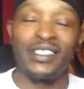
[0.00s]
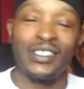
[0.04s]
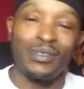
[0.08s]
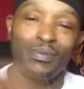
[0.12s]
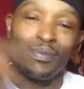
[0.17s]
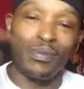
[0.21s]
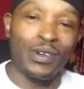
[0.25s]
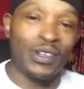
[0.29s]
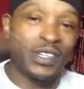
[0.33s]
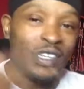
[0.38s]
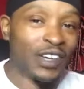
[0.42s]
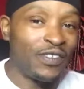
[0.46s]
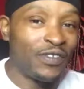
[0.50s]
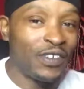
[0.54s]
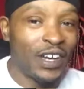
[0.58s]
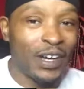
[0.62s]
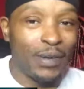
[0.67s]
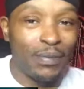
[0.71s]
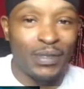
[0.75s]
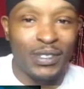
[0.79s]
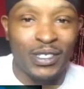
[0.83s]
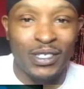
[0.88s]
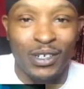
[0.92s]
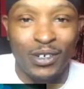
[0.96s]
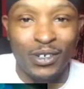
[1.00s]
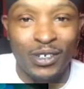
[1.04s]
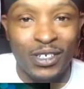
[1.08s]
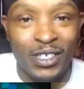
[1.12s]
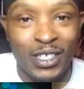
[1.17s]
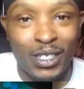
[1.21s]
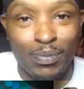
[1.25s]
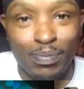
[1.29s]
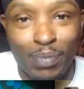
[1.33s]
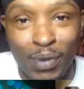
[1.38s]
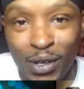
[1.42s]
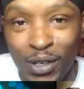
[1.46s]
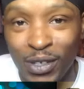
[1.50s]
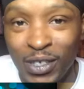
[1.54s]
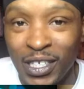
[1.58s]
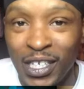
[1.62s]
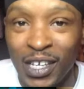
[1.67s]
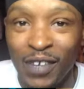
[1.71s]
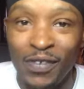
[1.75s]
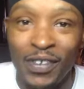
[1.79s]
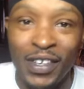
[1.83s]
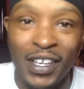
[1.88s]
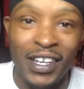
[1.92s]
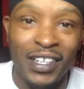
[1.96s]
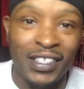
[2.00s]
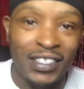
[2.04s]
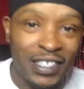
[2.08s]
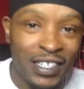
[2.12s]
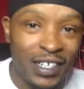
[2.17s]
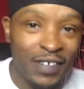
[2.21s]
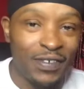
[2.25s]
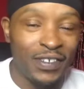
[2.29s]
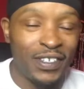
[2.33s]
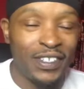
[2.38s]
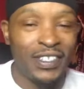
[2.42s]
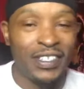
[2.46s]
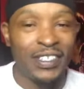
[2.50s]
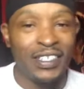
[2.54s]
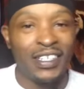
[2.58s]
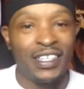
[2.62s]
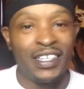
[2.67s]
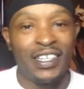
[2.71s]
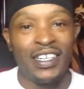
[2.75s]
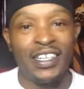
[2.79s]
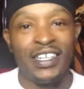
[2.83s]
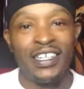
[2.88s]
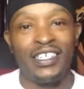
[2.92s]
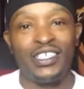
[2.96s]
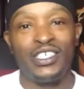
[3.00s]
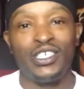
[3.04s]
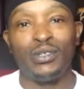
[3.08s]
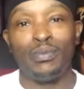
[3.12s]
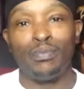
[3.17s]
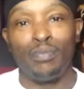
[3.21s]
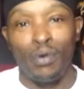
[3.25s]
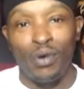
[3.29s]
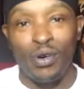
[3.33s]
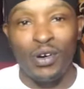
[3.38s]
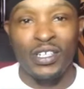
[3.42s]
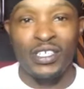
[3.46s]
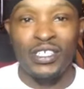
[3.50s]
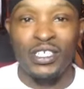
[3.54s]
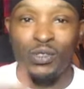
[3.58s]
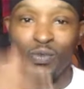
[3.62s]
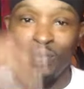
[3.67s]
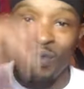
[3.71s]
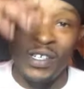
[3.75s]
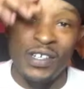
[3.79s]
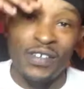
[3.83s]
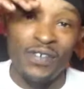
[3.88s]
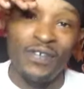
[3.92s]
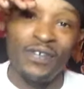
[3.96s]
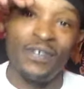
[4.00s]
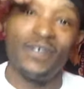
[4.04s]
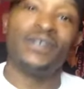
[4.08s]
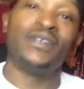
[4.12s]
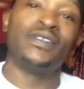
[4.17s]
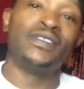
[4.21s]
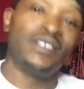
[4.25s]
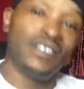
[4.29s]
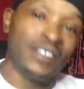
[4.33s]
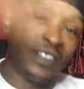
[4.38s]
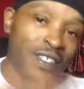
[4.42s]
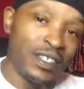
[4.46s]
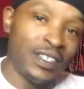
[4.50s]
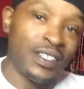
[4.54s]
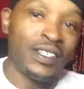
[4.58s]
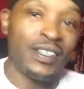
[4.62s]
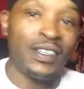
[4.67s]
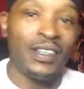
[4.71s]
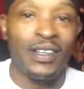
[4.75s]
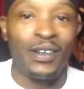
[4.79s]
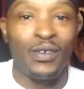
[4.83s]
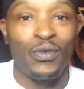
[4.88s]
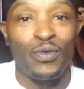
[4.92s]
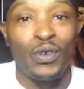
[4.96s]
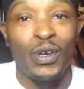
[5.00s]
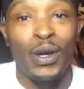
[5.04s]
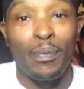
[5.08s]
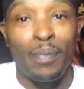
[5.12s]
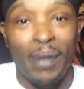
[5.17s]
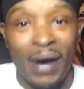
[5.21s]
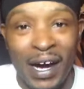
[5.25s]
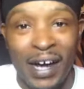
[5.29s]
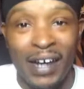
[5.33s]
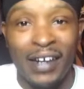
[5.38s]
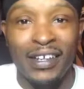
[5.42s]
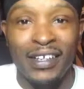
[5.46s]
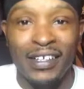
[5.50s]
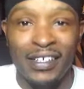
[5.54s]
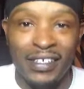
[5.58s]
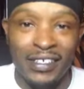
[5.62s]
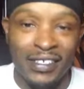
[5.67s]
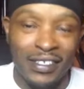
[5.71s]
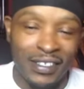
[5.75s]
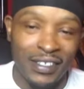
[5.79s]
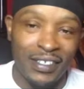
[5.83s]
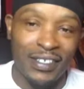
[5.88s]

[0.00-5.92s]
This is another episode of this boss heavy activity. It's your boy Swift. We about it here.